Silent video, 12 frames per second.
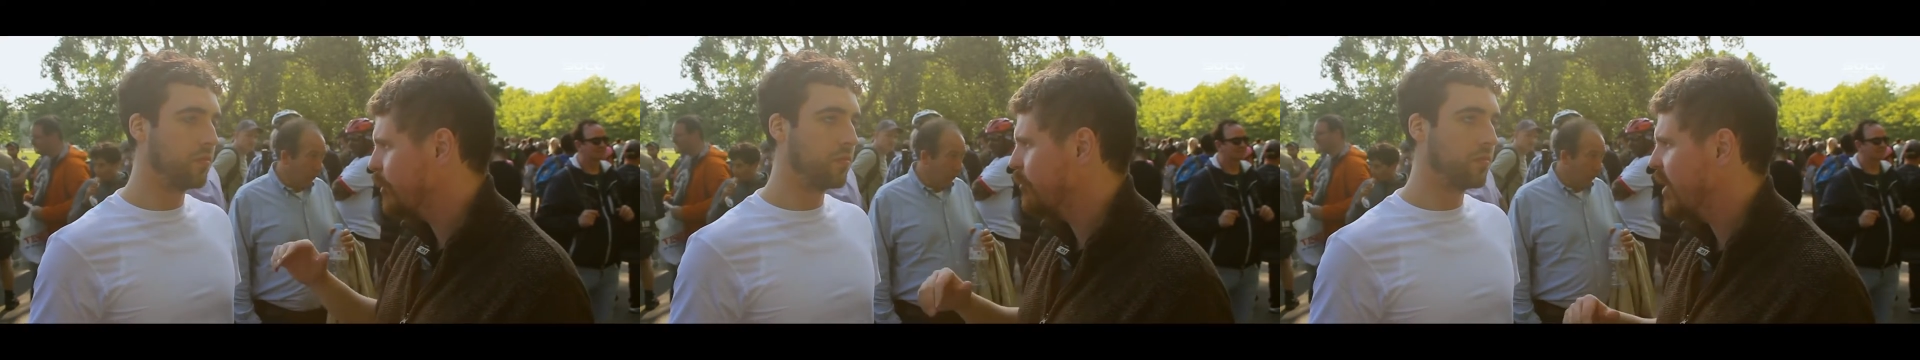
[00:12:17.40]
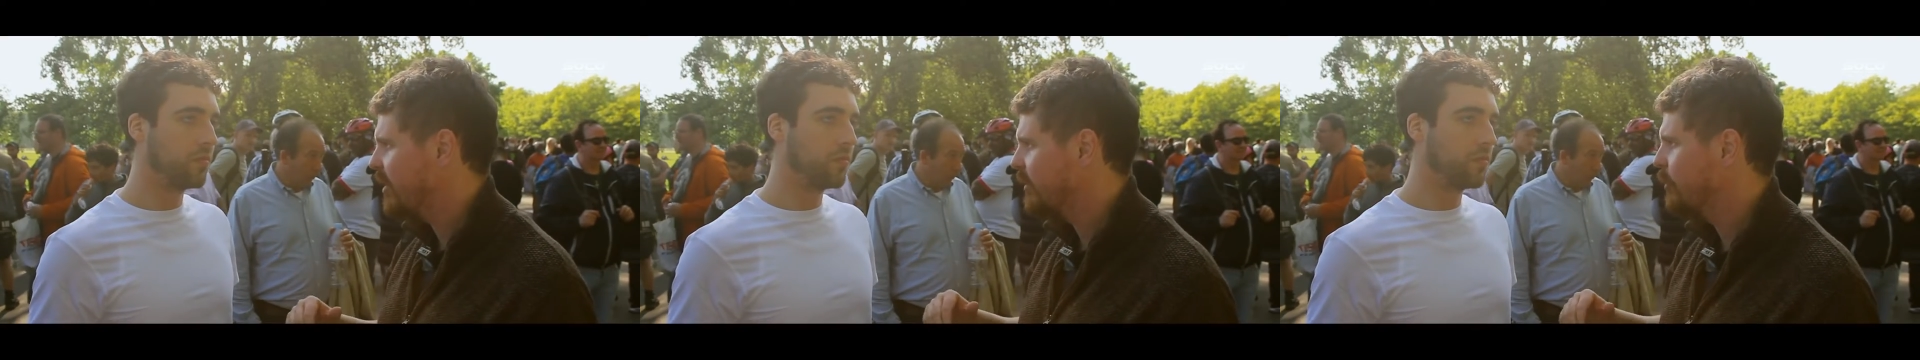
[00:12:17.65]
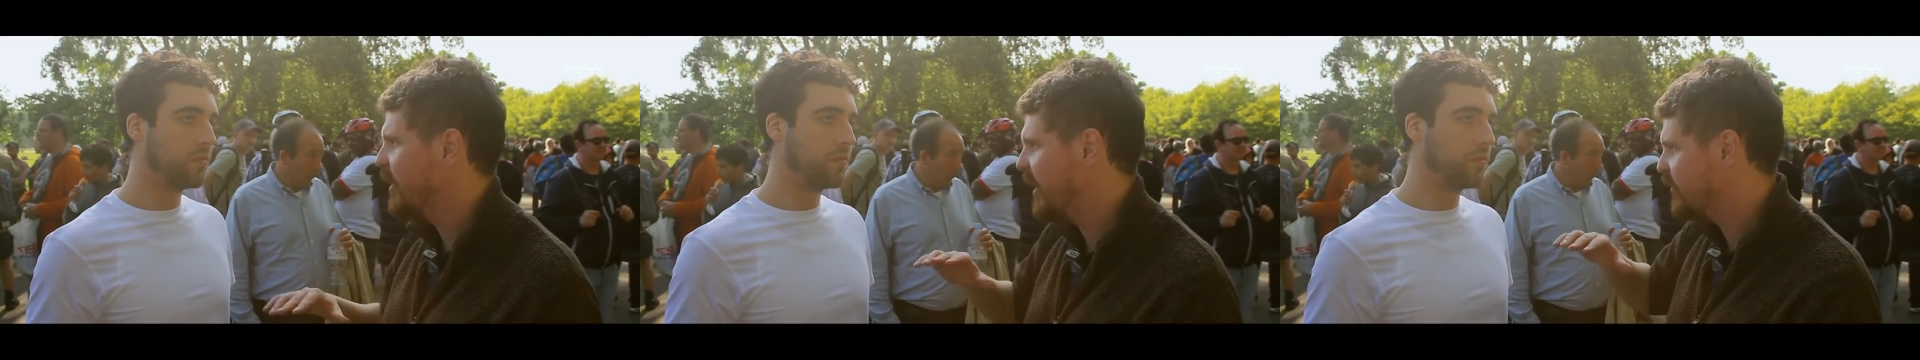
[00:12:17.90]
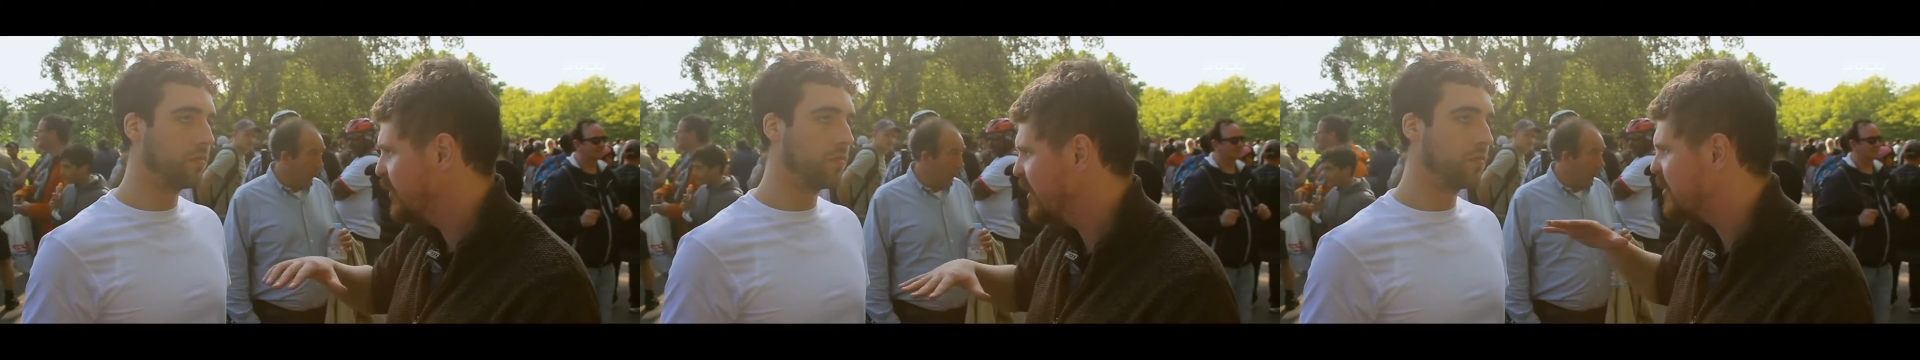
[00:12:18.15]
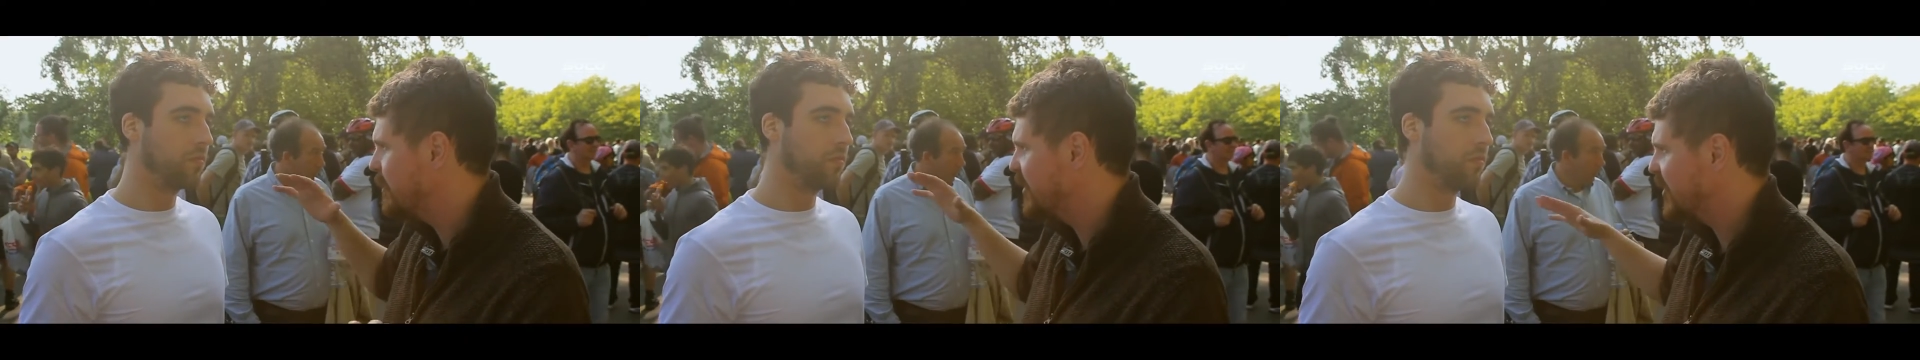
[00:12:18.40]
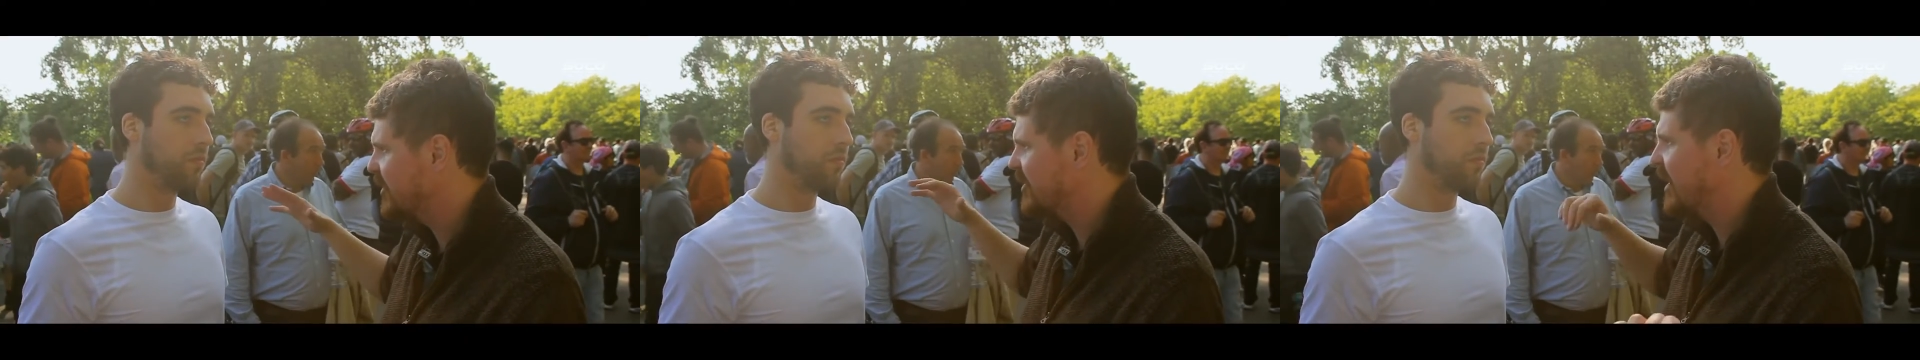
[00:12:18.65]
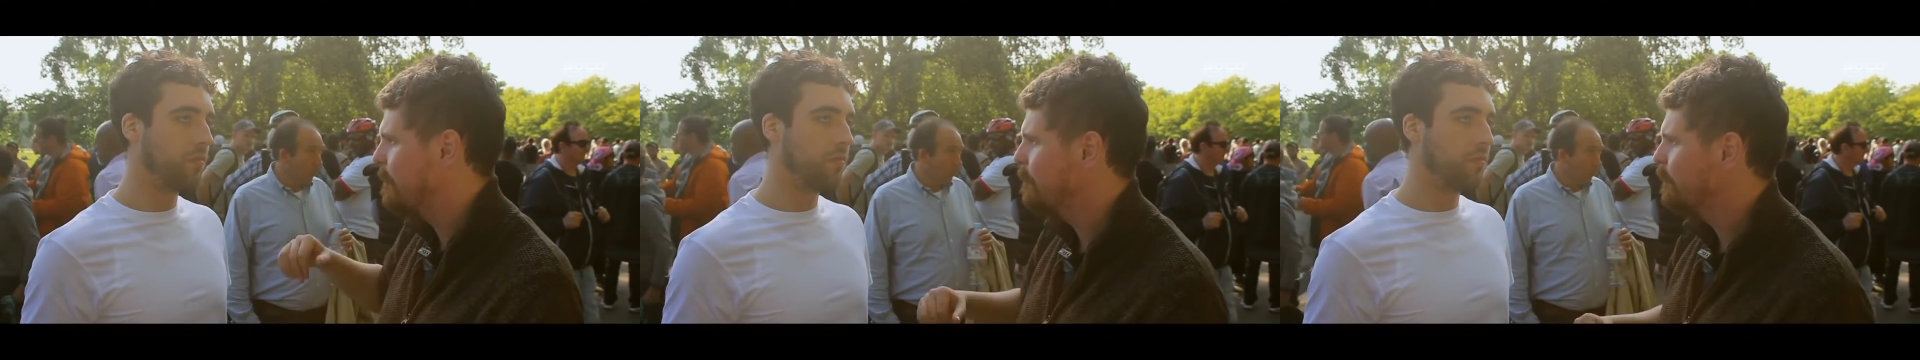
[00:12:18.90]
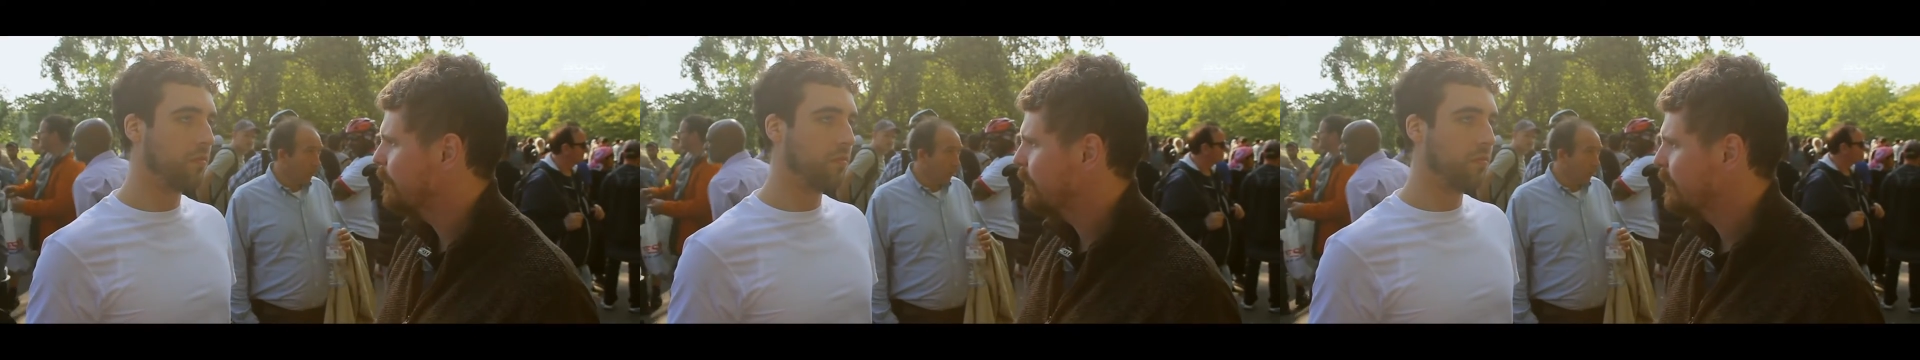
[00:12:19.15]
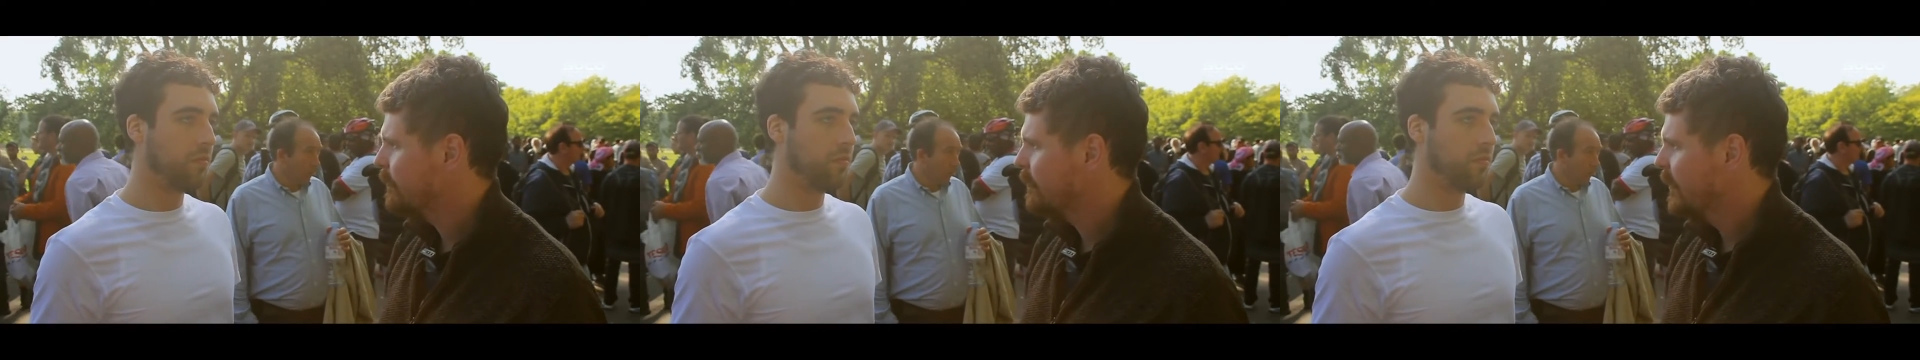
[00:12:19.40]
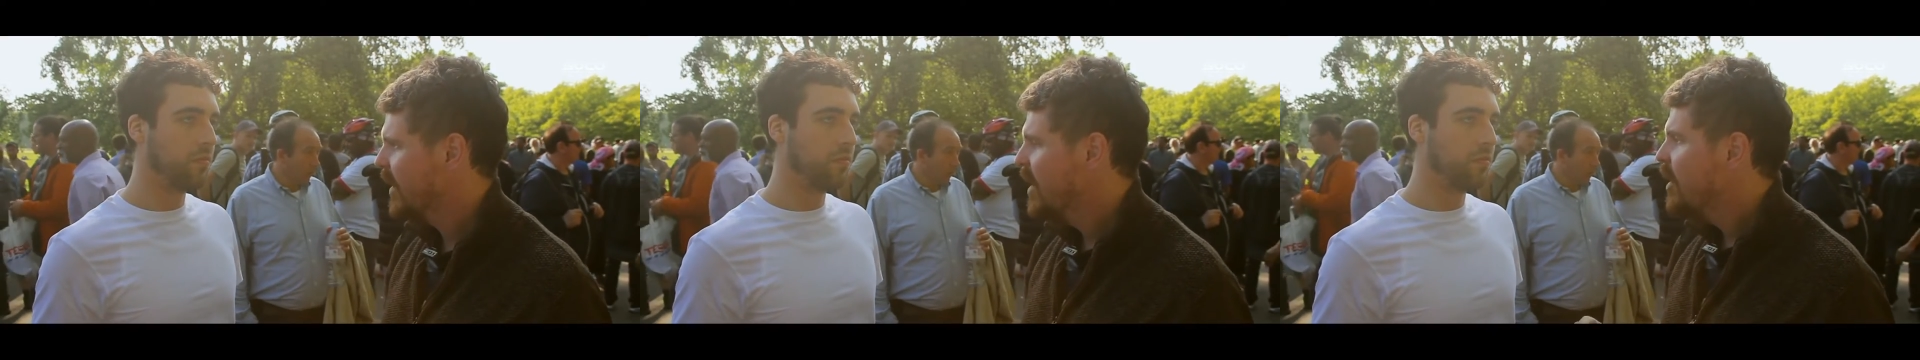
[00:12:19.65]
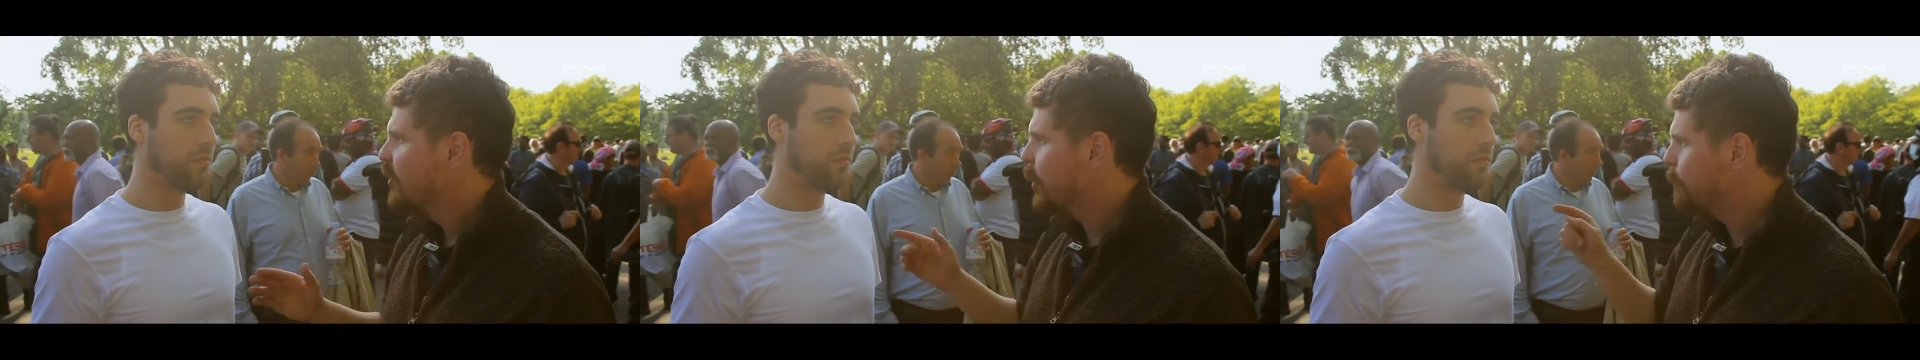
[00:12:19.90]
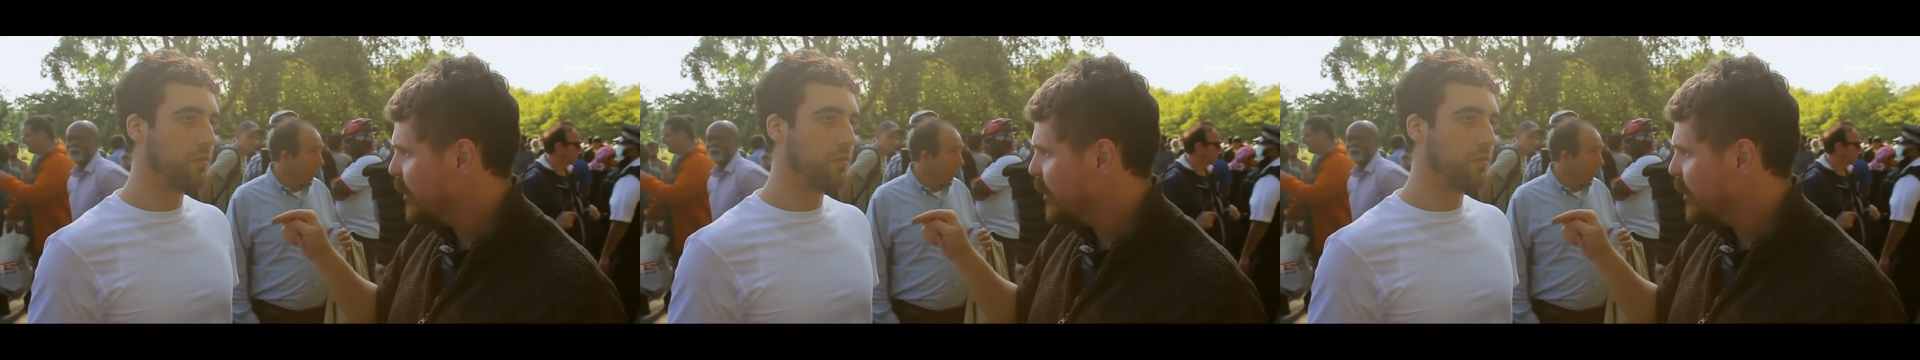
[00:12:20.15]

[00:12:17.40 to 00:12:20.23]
Speaker 1: the Quran and we have to dismiss Islam. The